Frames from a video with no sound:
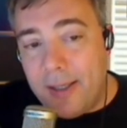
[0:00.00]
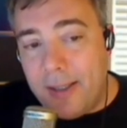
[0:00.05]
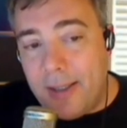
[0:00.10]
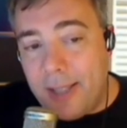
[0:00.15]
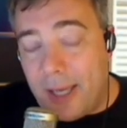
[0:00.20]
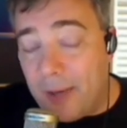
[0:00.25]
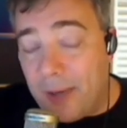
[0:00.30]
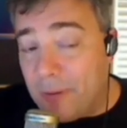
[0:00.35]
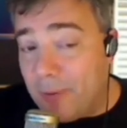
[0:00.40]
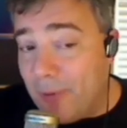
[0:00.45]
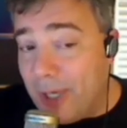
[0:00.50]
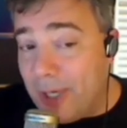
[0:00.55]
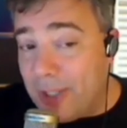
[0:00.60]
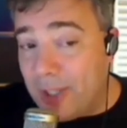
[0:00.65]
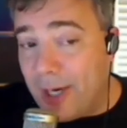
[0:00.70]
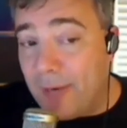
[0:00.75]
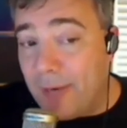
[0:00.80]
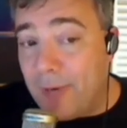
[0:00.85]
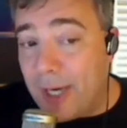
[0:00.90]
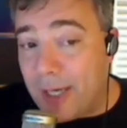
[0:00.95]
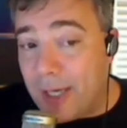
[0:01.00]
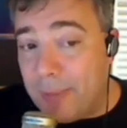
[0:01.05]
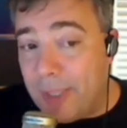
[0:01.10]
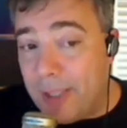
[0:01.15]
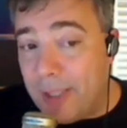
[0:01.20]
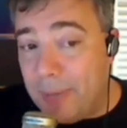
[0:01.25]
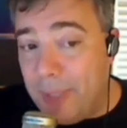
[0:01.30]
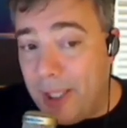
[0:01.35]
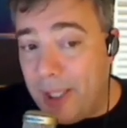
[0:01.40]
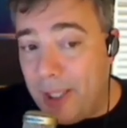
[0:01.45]
Now, the reason I
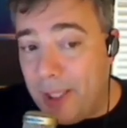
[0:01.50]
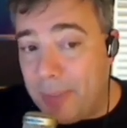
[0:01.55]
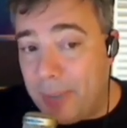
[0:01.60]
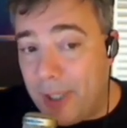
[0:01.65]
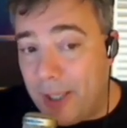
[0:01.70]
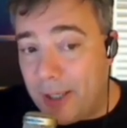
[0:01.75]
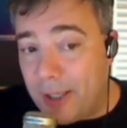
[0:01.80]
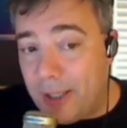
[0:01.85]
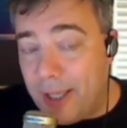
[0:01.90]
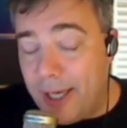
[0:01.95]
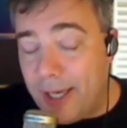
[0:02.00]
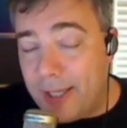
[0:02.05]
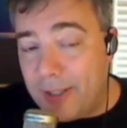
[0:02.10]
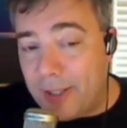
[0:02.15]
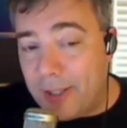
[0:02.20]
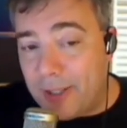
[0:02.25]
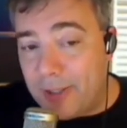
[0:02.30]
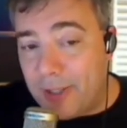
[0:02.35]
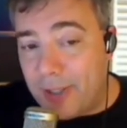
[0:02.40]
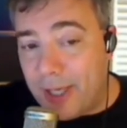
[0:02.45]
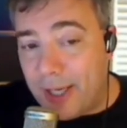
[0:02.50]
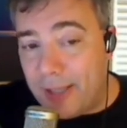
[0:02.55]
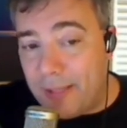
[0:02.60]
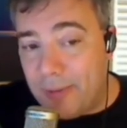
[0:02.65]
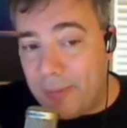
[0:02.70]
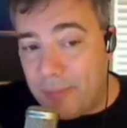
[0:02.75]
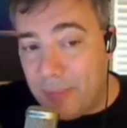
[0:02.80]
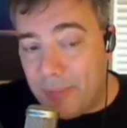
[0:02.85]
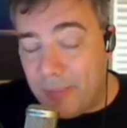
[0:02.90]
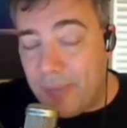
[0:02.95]
recommend Media Player Classic is that
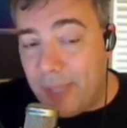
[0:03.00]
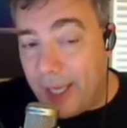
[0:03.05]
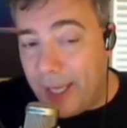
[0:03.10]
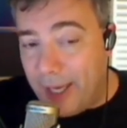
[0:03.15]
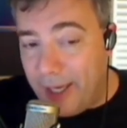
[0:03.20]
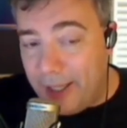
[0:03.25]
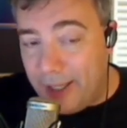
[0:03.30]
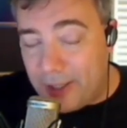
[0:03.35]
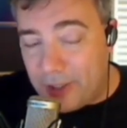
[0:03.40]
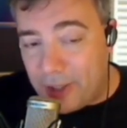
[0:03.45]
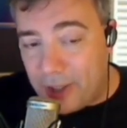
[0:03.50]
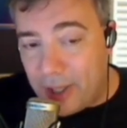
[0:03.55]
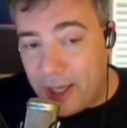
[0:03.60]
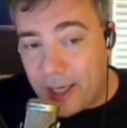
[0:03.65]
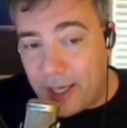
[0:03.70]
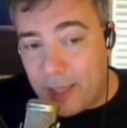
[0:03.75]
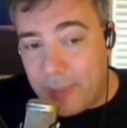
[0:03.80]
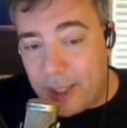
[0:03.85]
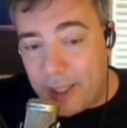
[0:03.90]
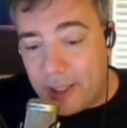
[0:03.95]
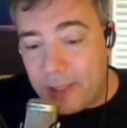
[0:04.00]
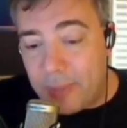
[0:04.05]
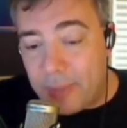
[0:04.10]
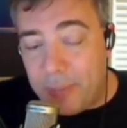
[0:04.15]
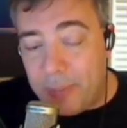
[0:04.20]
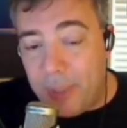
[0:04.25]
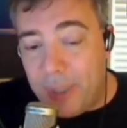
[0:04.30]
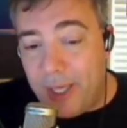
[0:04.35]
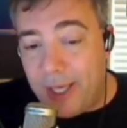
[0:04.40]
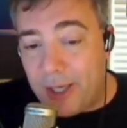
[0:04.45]
a, it's documented,
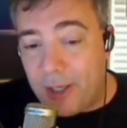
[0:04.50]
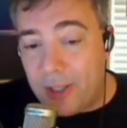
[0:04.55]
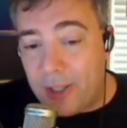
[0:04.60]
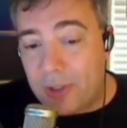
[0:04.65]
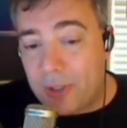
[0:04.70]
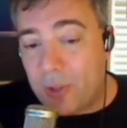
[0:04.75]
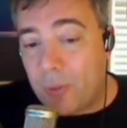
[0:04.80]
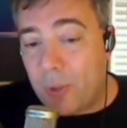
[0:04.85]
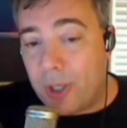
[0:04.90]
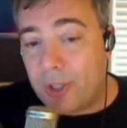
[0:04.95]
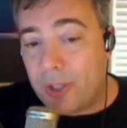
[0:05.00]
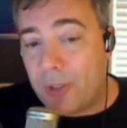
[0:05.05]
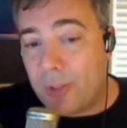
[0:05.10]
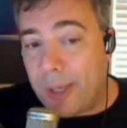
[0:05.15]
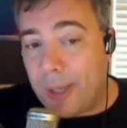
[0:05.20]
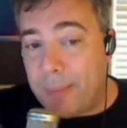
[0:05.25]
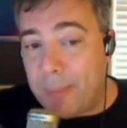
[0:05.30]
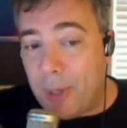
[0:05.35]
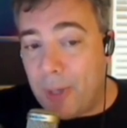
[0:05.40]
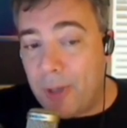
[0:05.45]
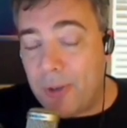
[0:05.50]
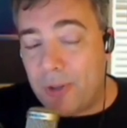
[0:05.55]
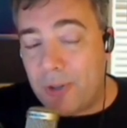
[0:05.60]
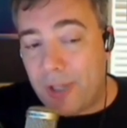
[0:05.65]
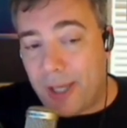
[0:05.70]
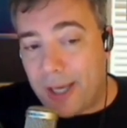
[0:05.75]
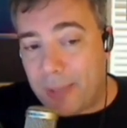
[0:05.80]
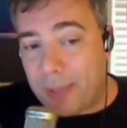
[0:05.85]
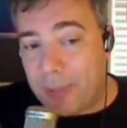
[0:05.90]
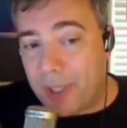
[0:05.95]
but B, it also works the way
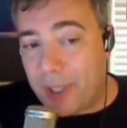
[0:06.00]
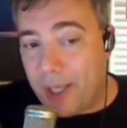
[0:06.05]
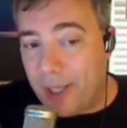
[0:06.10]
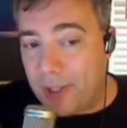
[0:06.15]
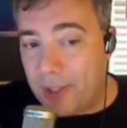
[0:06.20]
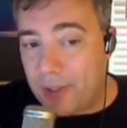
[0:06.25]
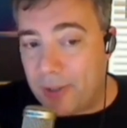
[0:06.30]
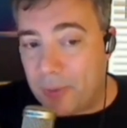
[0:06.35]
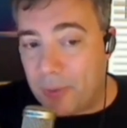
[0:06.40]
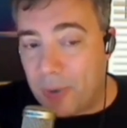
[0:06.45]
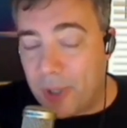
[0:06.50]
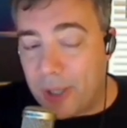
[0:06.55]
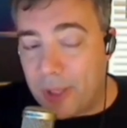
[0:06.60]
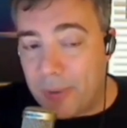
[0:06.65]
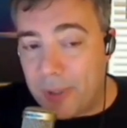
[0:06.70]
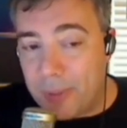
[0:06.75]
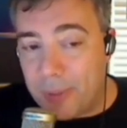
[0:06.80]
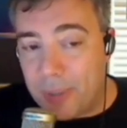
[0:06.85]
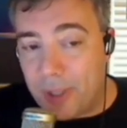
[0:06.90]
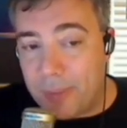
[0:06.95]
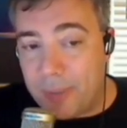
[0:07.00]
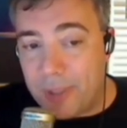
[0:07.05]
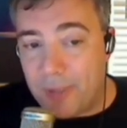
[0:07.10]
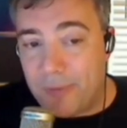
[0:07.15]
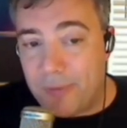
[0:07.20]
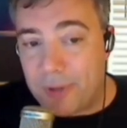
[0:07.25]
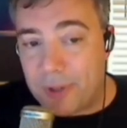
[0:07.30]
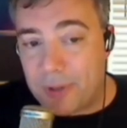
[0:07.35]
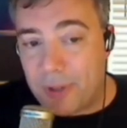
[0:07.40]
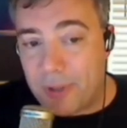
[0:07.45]
most applications work when you put them
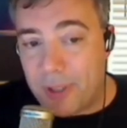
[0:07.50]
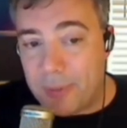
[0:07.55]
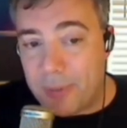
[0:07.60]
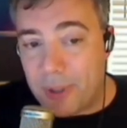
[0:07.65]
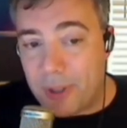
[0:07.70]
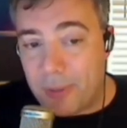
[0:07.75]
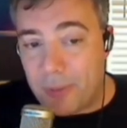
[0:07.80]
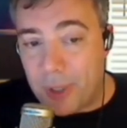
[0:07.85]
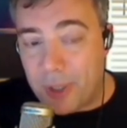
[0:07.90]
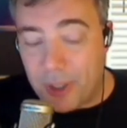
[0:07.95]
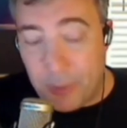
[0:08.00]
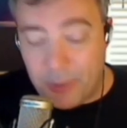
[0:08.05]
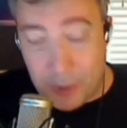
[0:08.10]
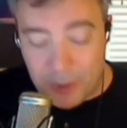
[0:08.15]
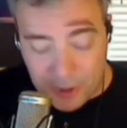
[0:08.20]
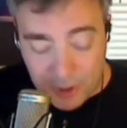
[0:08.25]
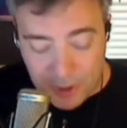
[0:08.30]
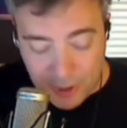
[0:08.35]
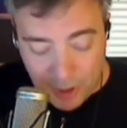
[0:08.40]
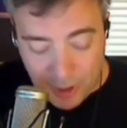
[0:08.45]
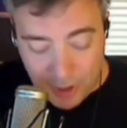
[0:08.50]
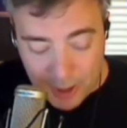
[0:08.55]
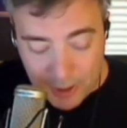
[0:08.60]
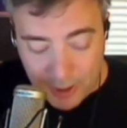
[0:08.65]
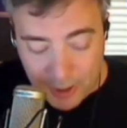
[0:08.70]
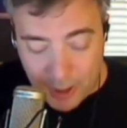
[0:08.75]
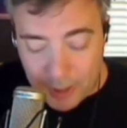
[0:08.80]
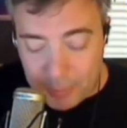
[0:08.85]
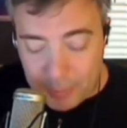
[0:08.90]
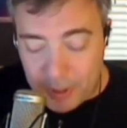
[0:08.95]
into full screen mode in window, which is
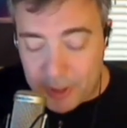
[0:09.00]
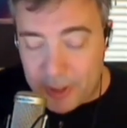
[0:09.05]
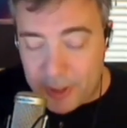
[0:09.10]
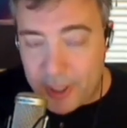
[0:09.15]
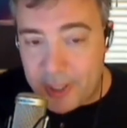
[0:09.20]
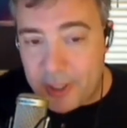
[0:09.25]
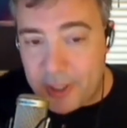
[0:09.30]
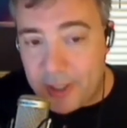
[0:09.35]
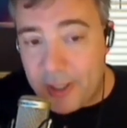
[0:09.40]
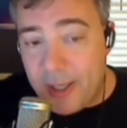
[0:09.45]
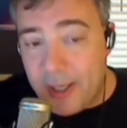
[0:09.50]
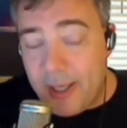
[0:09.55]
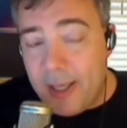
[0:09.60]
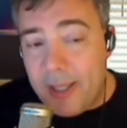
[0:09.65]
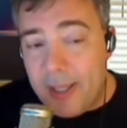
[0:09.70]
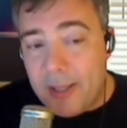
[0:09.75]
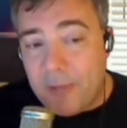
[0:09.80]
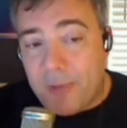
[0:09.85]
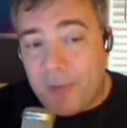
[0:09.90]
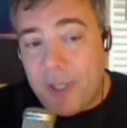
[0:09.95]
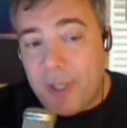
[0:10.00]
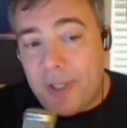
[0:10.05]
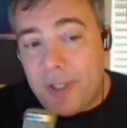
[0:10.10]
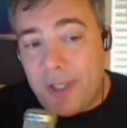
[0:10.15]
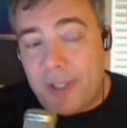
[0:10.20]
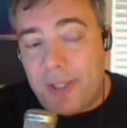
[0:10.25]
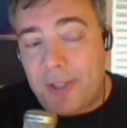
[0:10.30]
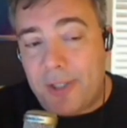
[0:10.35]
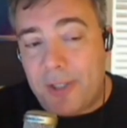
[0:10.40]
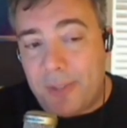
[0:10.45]
Alt, Alt plus enter. The
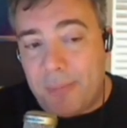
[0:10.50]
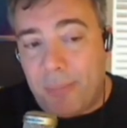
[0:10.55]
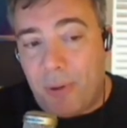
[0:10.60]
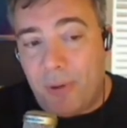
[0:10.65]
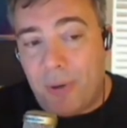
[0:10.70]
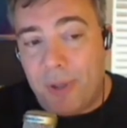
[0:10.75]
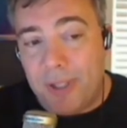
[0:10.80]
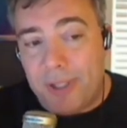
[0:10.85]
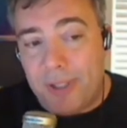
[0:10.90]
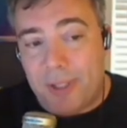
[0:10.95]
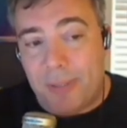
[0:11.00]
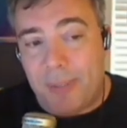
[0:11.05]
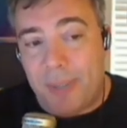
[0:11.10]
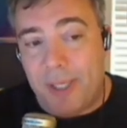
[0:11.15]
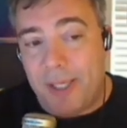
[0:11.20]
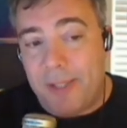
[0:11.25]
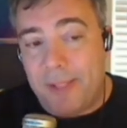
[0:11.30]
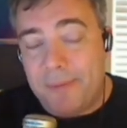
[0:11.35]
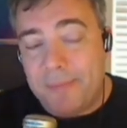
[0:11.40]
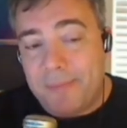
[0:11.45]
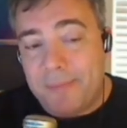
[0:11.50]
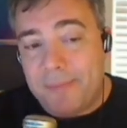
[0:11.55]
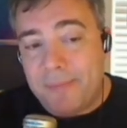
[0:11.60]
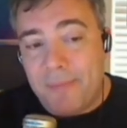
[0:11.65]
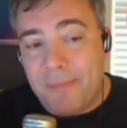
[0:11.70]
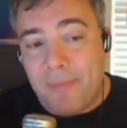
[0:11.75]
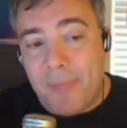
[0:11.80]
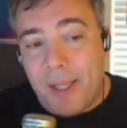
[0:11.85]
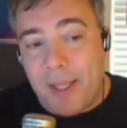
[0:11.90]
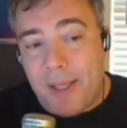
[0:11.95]
reason this is important to me
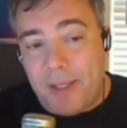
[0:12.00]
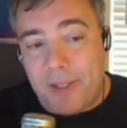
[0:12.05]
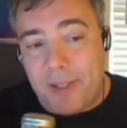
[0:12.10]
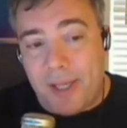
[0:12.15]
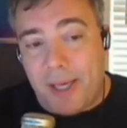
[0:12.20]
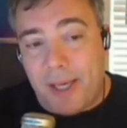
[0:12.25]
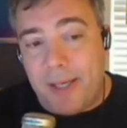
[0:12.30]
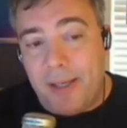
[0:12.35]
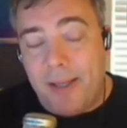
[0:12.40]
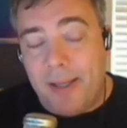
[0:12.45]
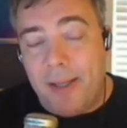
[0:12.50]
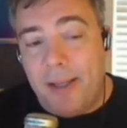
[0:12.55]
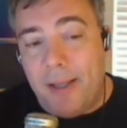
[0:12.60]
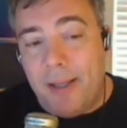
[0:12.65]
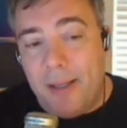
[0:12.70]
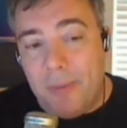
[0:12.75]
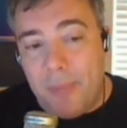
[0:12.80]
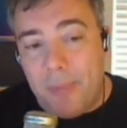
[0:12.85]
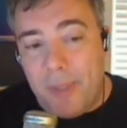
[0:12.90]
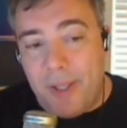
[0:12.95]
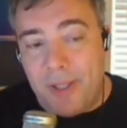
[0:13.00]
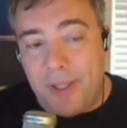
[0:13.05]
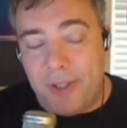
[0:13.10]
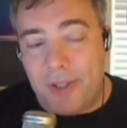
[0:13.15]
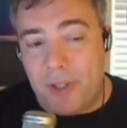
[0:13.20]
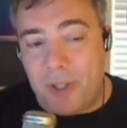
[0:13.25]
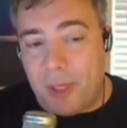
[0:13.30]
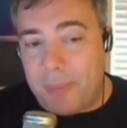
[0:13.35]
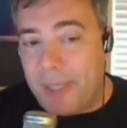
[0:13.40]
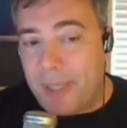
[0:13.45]
is that
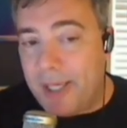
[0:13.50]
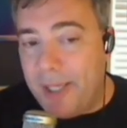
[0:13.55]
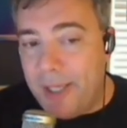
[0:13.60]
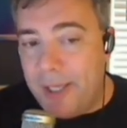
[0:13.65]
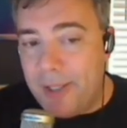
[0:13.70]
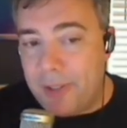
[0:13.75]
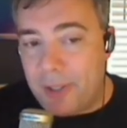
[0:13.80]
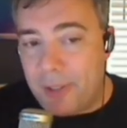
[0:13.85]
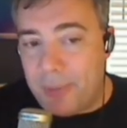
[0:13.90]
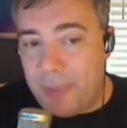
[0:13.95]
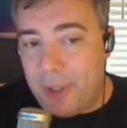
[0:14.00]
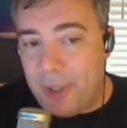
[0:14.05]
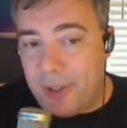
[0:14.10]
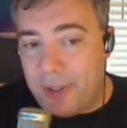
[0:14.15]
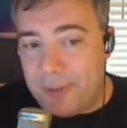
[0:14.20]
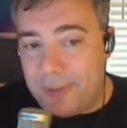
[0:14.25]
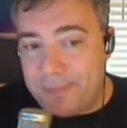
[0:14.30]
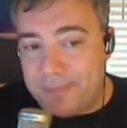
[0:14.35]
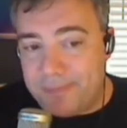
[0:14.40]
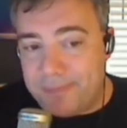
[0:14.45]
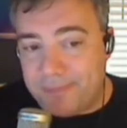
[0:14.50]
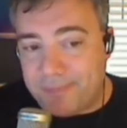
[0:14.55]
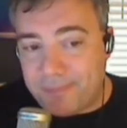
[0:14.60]
this is on my kid's computer.